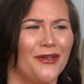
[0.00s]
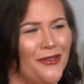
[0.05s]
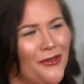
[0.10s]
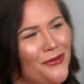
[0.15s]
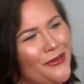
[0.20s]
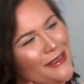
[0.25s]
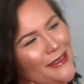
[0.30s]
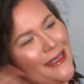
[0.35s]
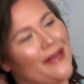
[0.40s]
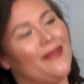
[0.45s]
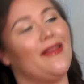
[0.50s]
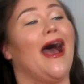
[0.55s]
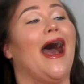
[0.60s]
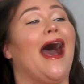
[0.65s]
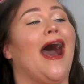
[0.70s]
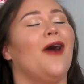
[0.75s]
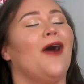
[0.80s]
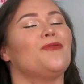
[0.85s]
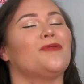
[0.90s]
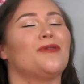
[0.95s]
Seuss is in the
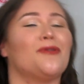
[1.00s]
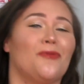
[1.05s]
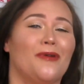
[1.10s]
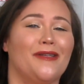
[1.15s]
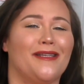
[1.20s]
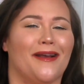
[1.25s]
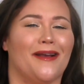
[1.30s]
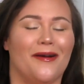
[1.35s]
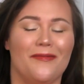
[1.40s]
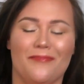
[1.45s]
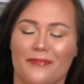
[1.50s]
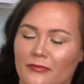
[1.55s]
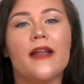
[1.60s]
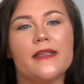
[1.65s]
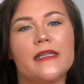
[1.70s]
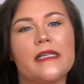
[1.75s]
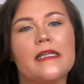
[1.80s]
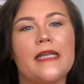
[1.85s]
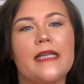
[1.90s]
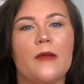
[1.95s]
house. What's up? And
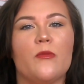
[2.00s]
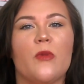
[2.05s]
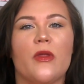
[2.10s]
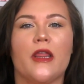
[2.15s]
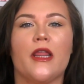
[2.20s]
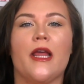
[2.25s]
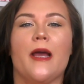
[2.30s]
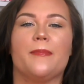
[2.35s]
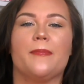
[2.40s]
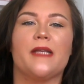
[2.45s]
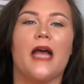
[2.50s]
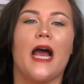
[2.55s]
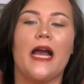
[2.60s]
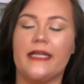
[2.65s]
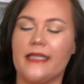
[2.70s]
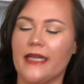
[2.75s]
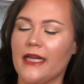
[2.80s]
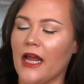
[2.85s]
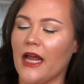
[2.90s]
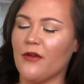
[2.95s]
it's the same with lips.
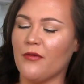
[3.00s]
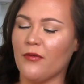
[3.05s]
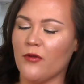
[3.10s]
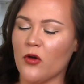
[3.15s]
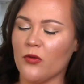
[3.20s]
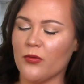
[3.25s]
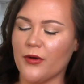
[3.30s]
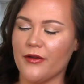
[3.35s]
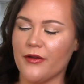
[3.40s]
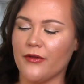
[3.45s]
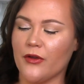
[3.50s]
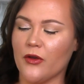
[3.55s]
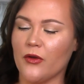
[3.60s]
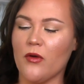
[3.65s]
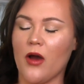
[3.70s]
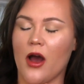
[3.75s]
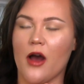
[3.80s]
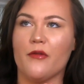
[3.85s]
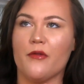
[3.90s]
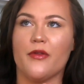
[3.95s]
I did a full
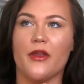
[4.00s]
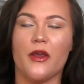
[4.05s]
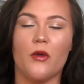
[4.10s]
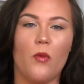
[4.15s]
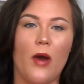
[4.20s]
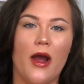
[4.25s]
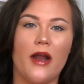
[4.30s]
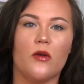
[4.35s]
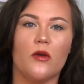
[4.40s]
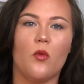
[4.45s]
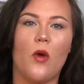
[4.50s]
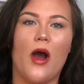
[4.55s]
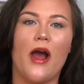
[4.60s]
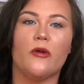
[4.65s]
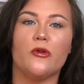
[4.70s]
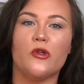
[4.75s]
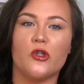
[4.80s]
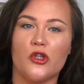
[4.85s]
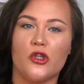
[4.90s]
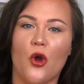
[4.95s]
review of the Wet n
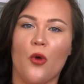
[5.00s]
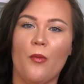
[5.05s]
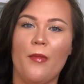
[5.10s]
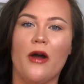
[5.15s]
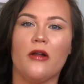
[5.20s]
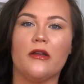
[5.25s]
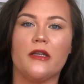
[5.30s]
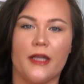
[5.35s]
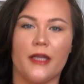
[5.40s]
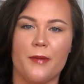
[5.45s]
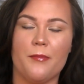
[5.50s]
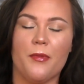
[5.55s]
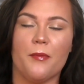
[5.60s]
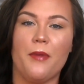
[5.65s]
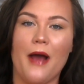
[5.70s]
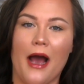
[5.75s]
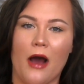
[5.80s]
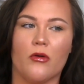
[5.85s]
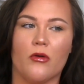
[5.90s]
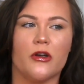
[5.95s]
Wild Snow Melt Lip
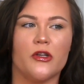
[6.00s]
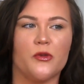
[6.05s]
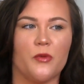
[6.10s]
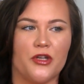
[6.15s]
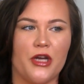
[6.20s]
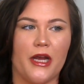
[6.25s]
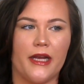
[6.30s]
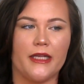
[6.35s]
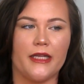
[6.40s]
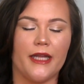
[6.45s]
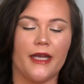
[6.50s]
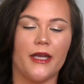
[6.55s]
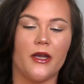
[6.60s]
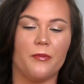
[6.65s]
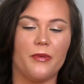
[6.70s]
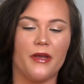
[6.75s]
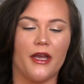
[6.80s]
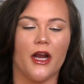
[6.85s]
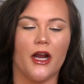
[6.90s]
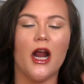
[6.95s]
Powders, which I can link
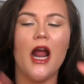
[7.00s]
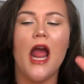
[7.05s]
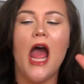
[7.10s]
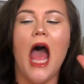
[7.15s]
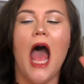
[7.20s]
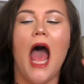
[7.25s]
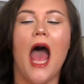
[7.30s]
up here.